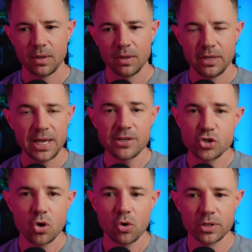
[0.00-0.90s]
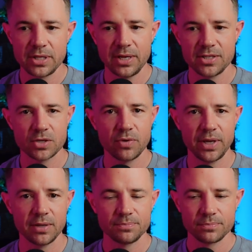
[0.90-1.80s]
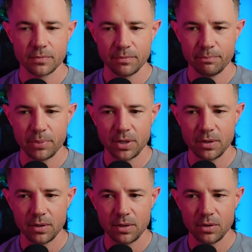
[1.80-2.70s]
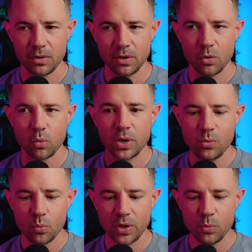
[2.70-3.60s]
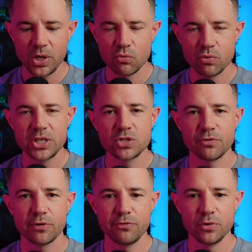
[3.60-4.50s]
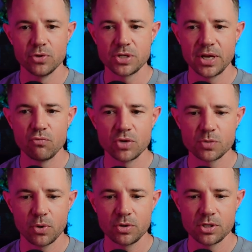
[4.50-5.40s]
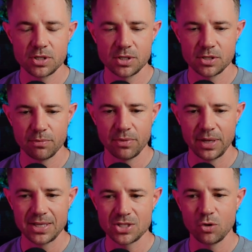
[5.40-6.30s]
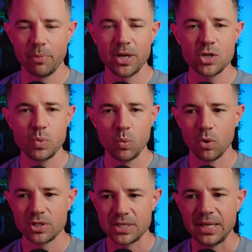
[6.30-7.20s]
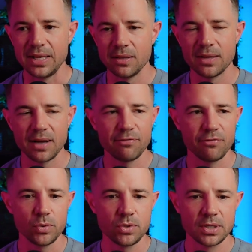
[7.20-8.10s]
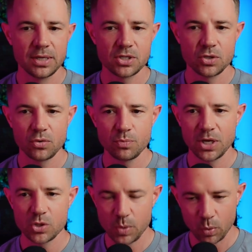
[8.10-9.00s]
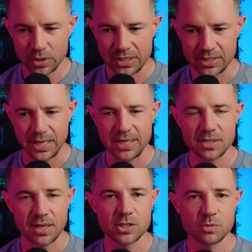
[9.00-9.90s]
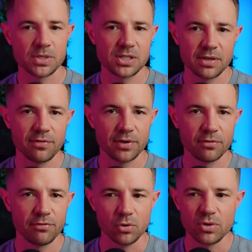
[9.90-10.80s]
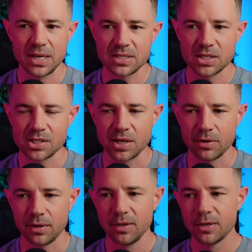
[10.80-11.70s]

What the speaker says: yes, chocolate tastes great, but you know, when we reach for foods in response to something, it's not because we want to eat that food. It's not because we want to taste that specific food necessarily,